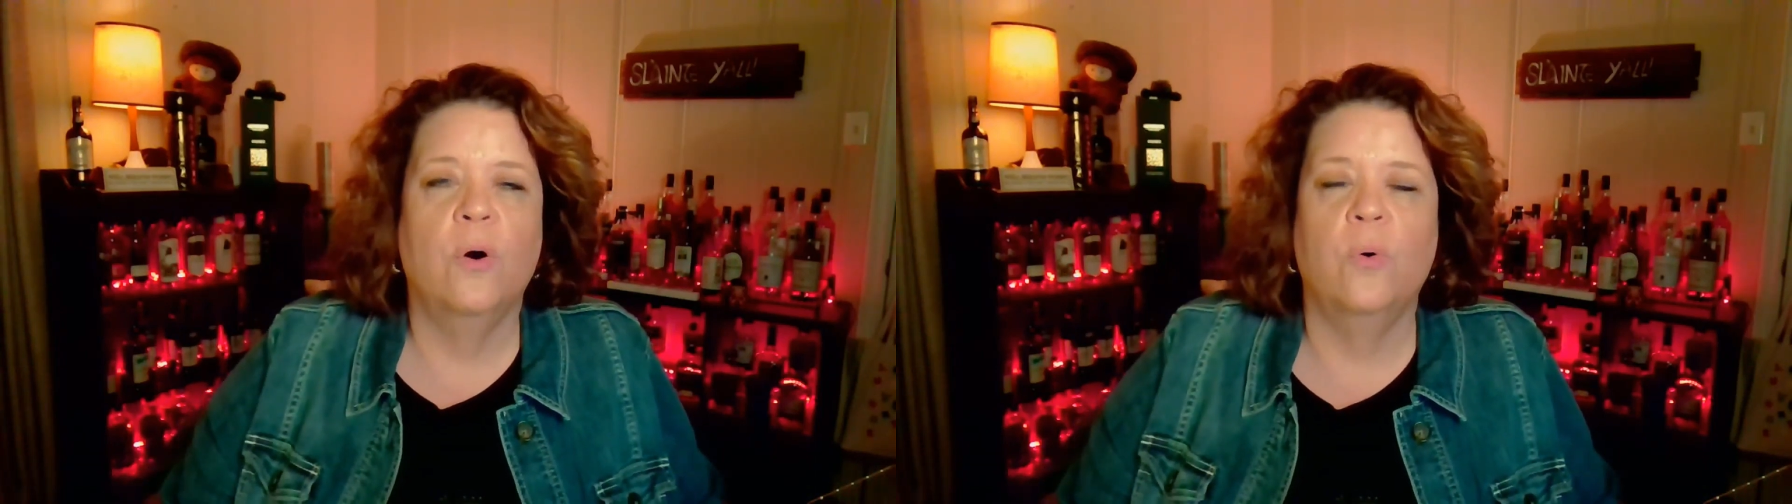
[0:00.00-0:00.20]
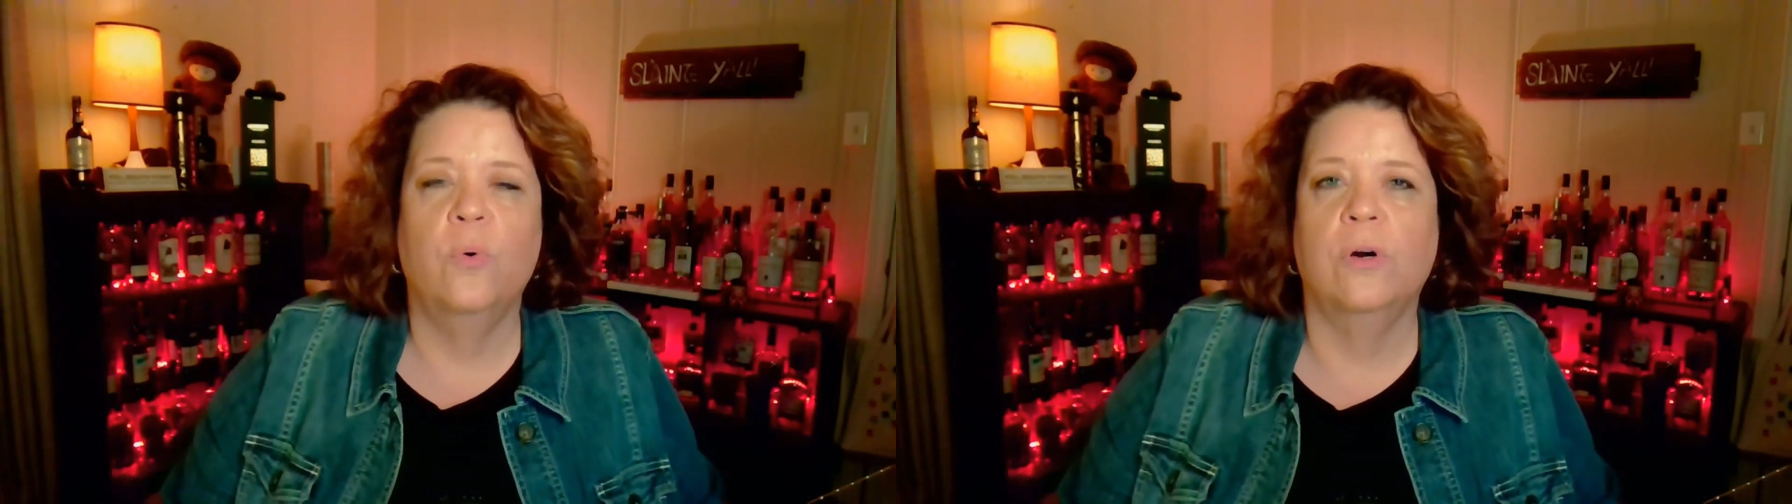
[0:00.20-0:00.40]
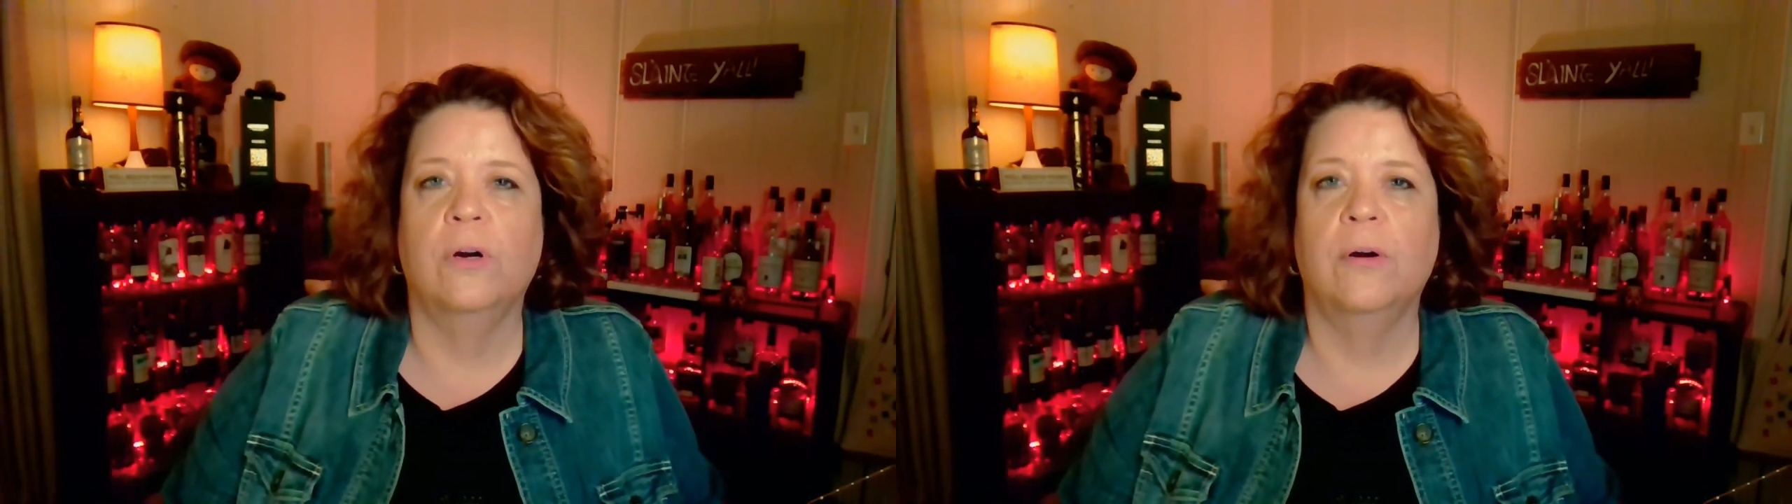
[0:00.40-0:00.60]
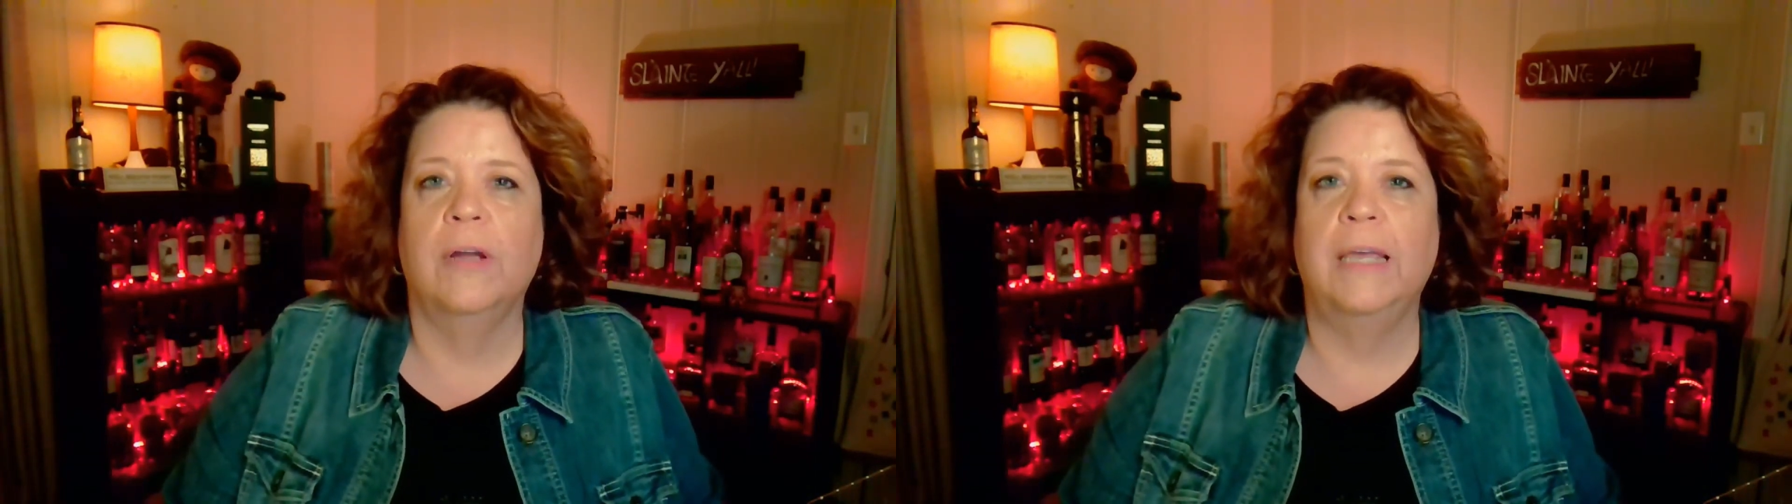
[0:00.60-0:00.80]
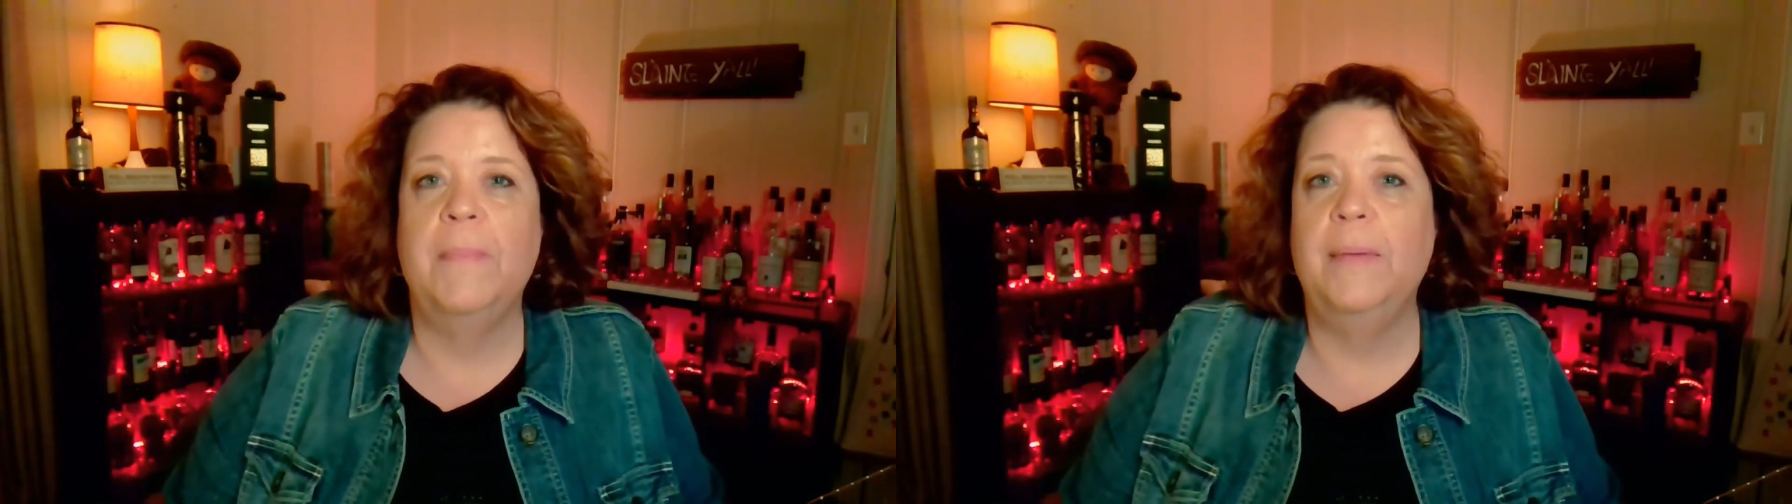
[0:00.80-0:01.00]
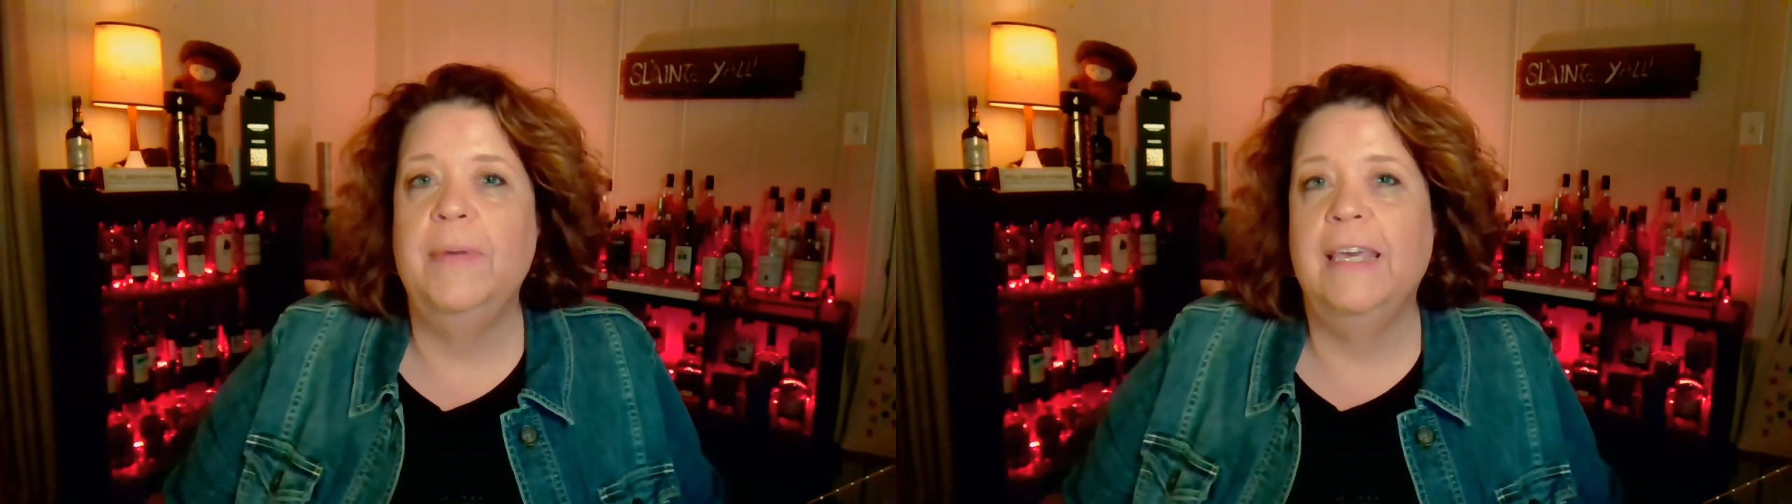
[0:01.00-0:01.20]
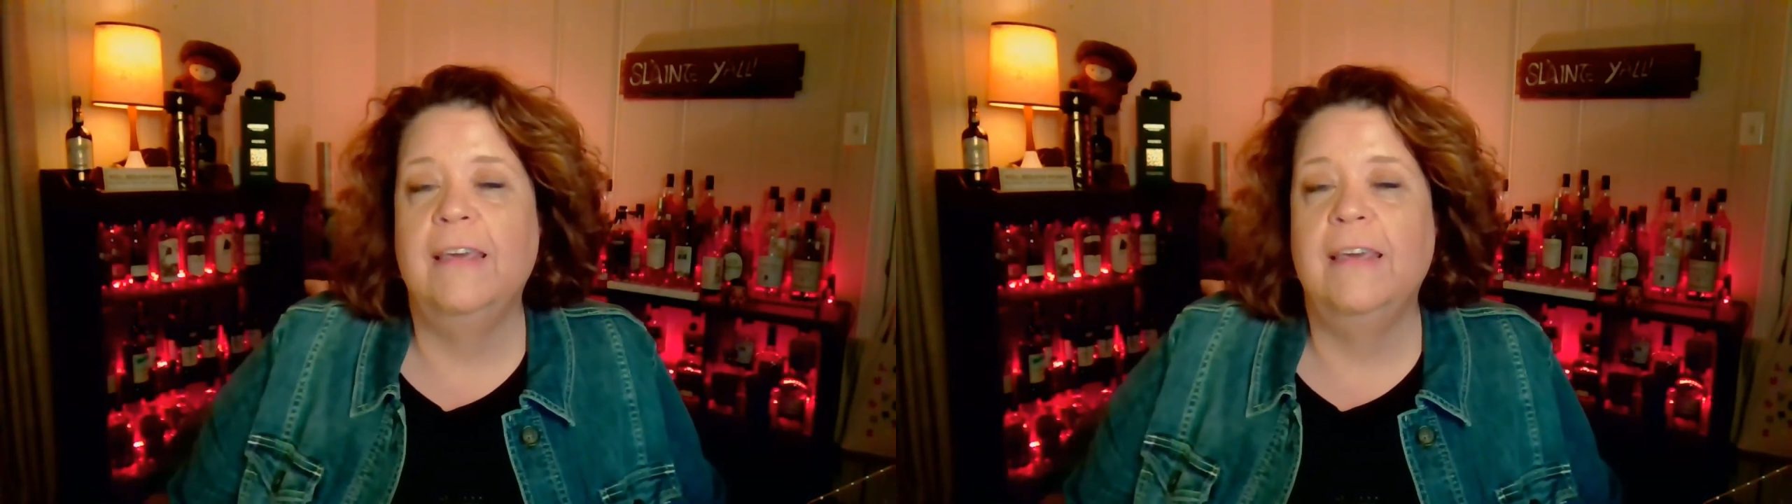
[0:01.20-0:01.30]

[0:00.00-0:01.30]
Or maybe